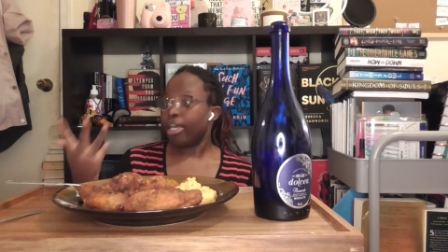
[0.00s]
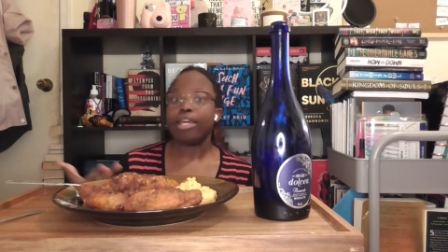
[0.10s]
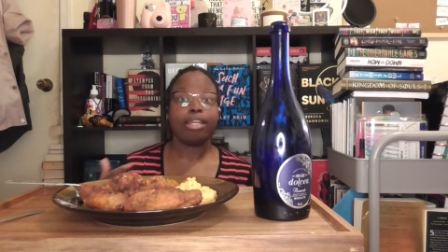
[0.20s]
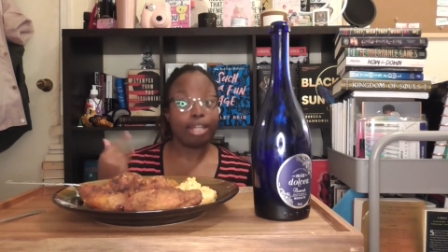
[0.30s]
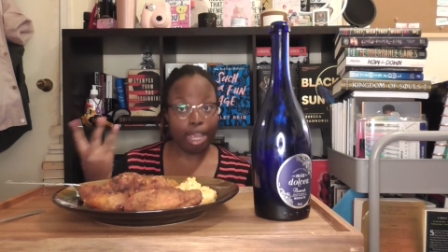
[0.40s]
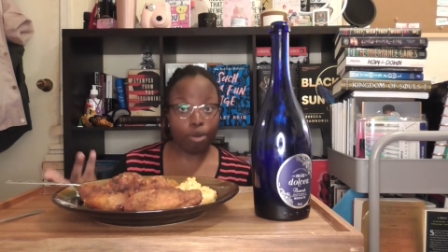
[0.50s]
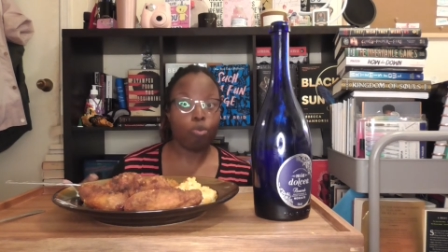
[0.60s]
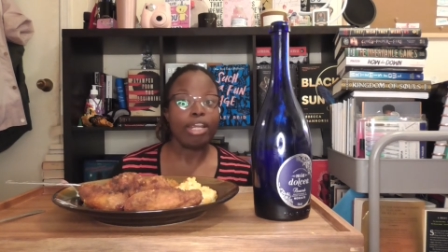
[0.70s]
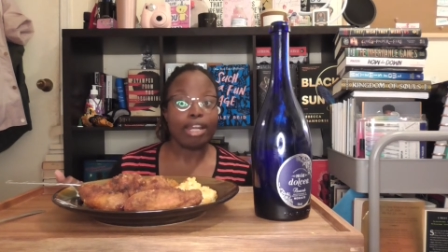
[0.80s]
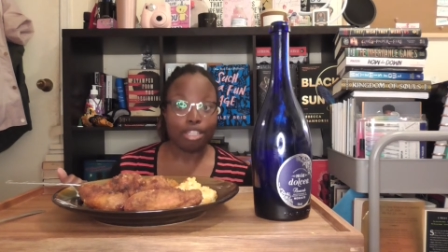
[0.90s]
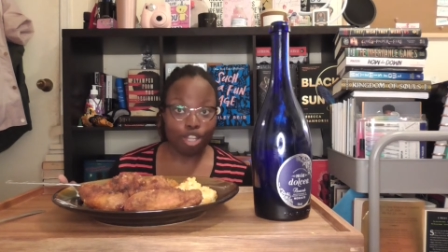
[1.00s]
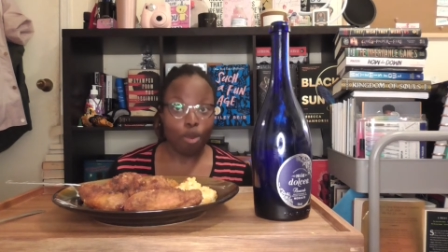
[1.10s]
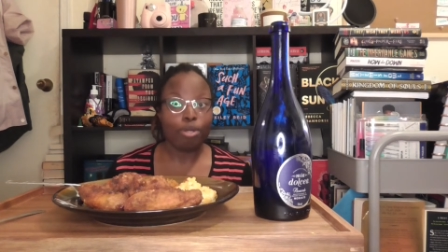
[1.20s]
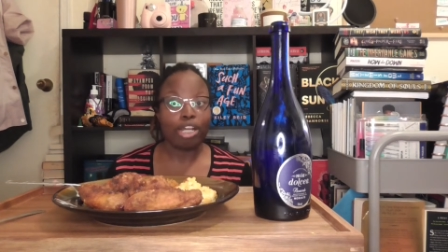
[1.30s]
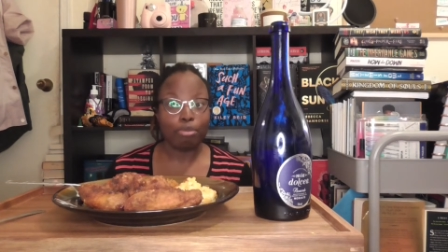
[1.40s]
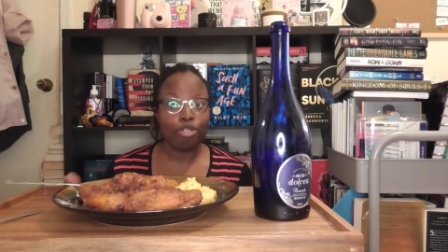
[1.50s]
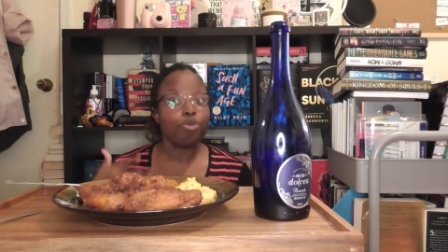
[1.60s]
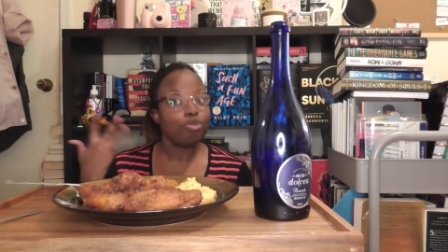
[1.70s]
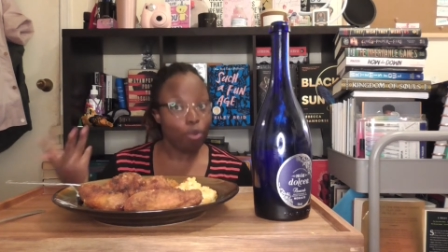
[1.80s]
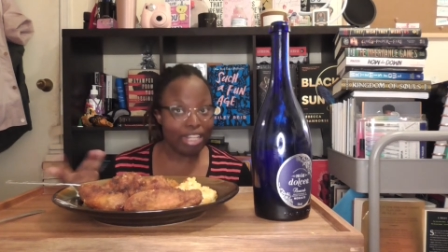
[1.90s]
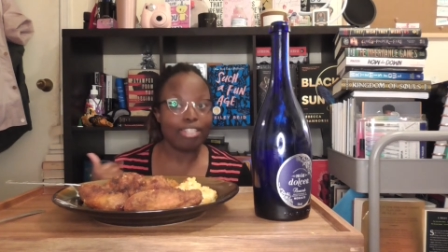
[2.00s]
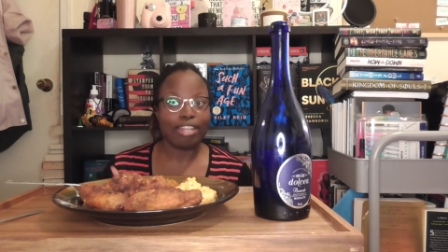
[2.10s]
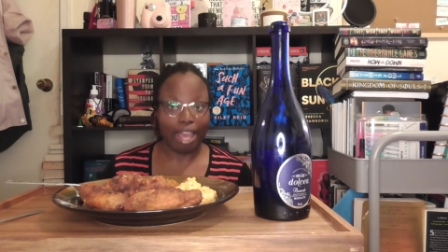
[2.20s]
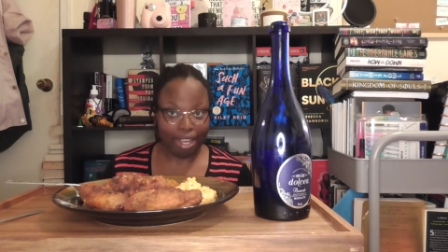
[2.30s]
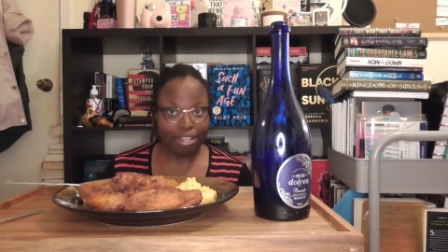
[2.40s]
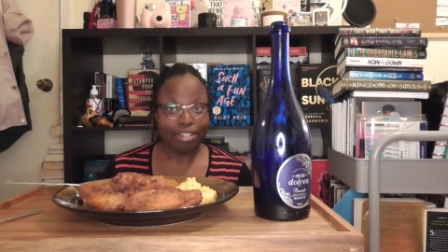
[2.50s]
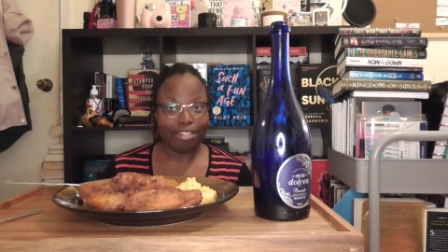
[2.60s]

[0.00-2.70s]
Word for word: And the day of the week that start with W is Wednesday.